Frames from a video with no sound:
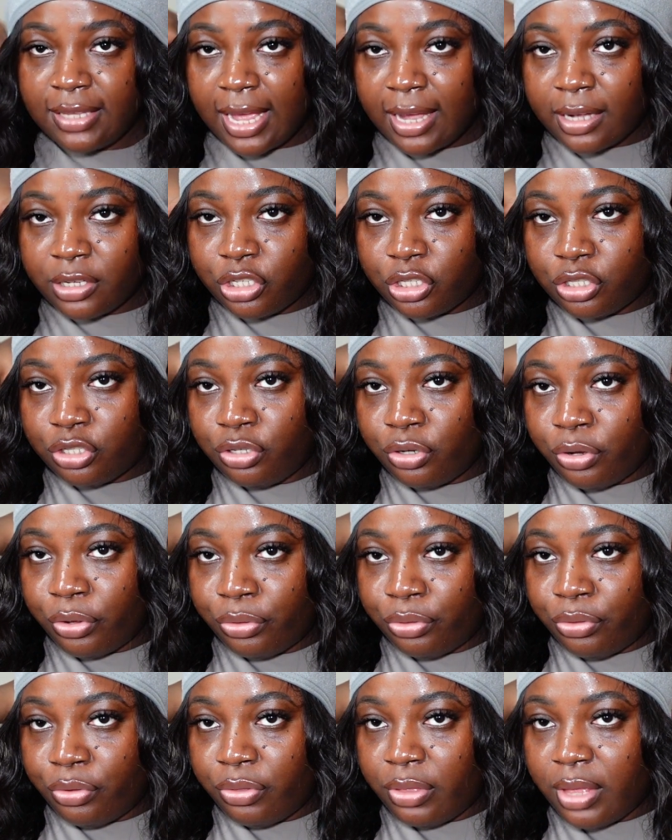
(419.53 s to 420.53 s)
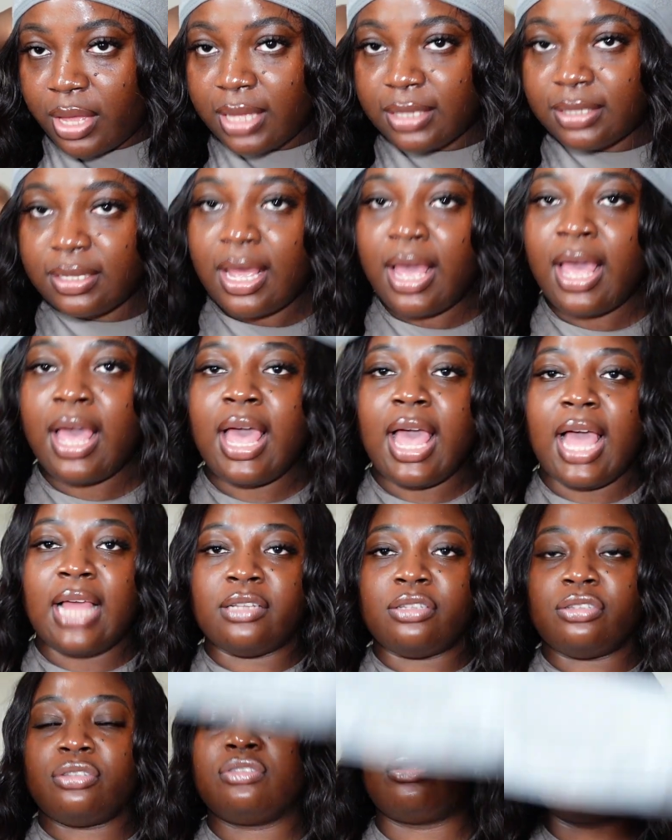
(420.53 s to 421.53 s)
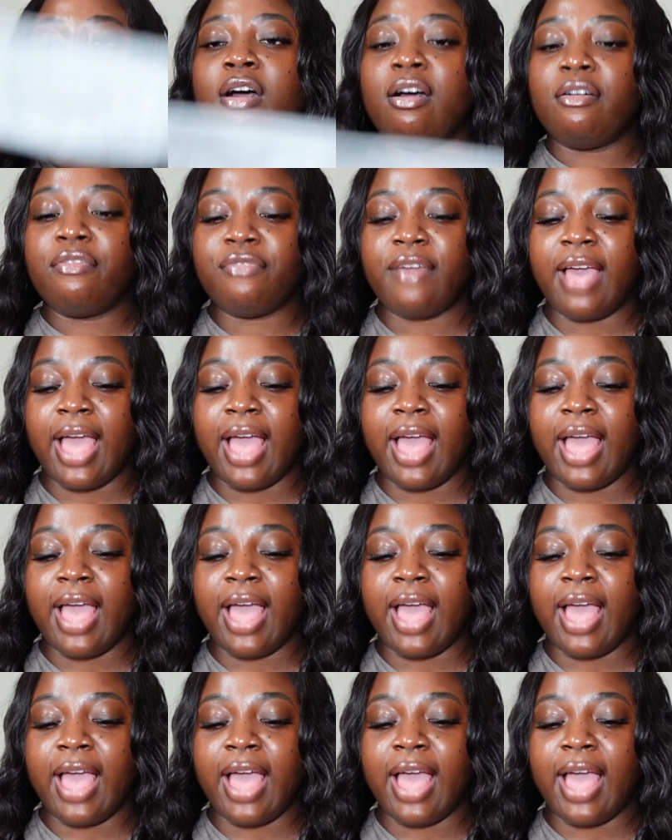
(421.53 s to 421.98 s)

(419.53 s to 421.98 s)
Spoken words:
I could just, you know, do this and stuff.